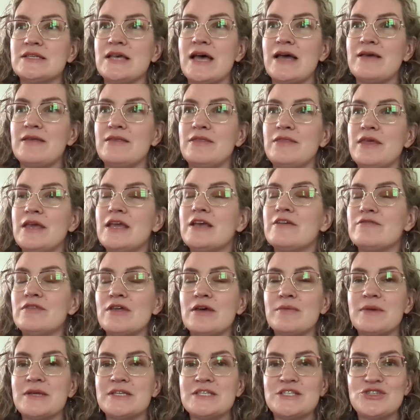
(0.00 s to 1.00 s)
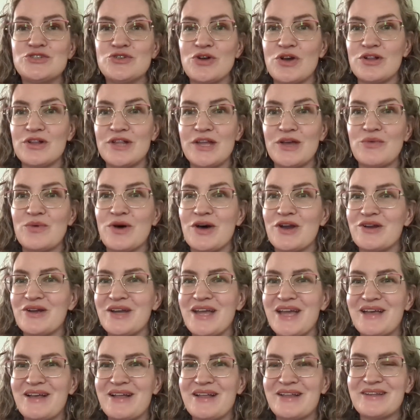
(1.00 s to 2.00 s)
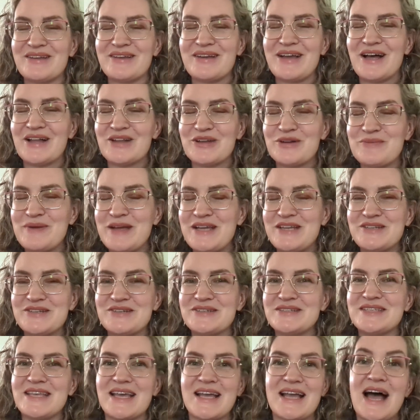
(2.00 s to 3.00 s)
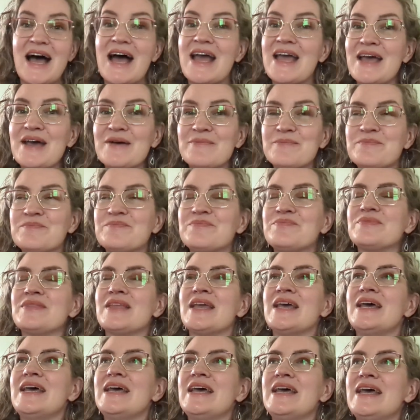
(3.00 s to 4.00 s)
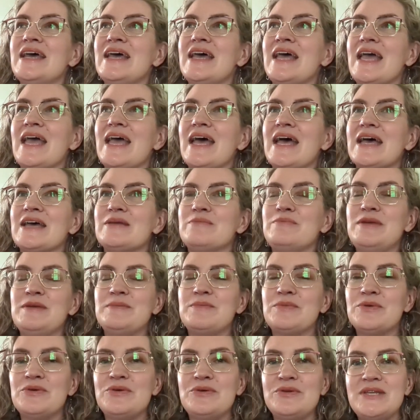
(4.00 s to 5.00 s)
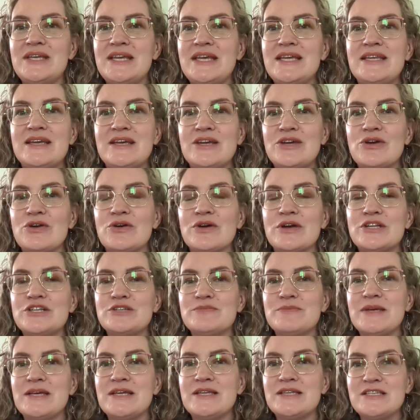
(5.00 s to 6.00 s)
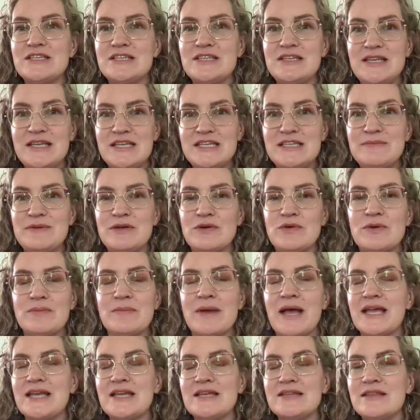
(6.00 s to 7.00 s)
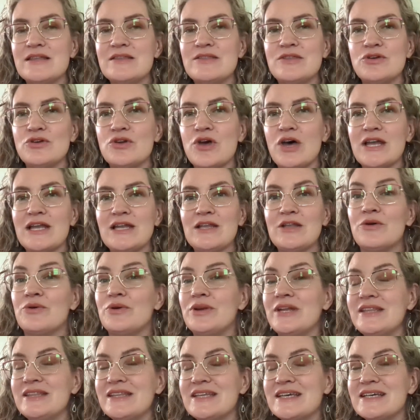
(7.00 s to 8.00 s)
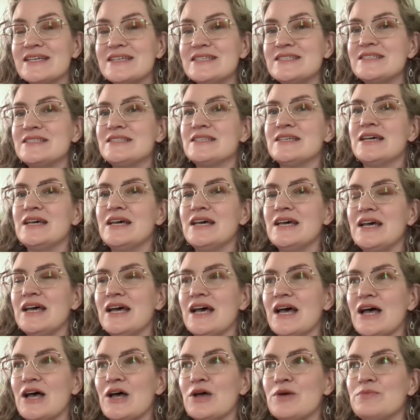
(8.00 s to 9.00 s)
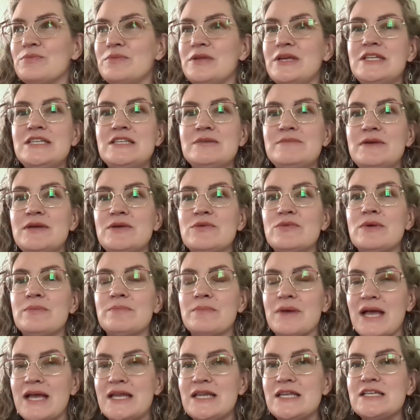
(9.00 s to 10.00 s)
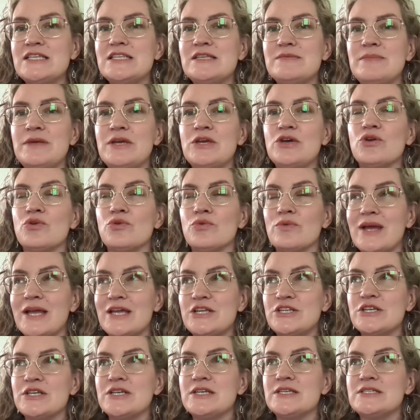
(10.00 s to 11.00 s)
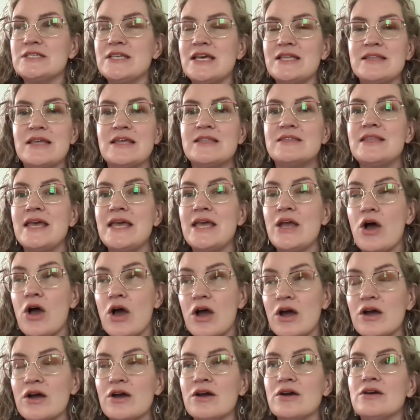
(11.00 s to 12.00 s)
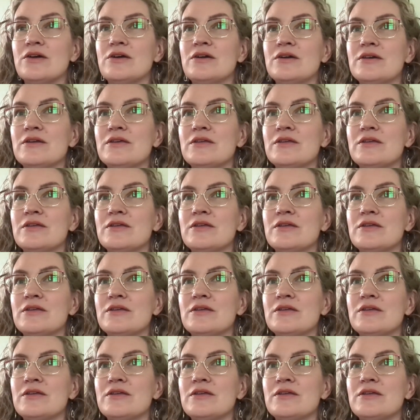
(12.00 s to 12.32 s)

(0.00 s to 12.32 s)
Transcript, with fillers: I think of them as struggling watercolor painters like I am and people who need encouragement need to be reminded that they're not alone in this, um, need to be reminded to be courageous and that they are